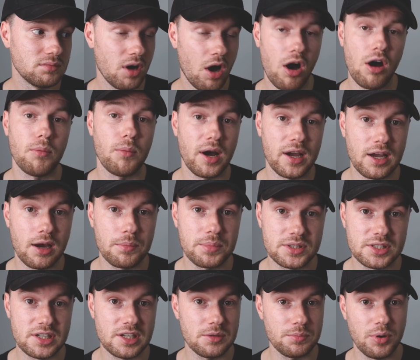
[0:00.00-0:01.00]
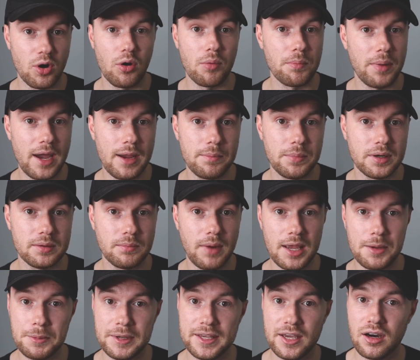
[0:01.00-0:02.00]
are my cup of tea, but on paper
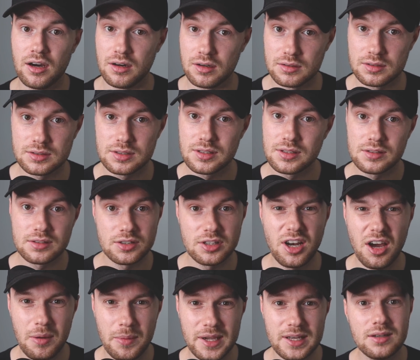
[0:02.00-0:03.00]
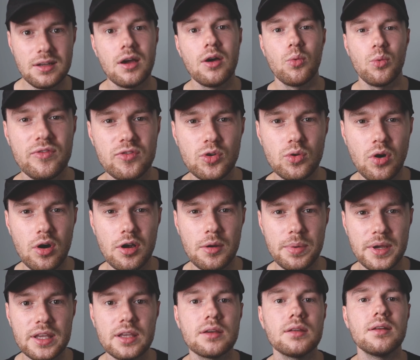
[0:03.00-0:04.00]
maybe aren't. You know what I mean? We've all got an
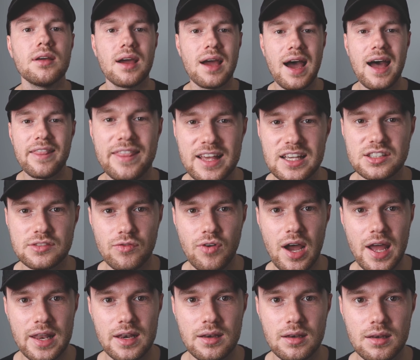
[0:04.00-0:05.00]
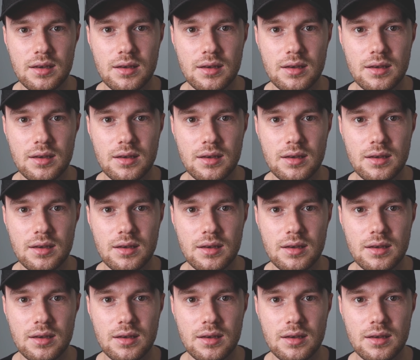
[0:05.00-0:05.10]
opinion, and that's fine.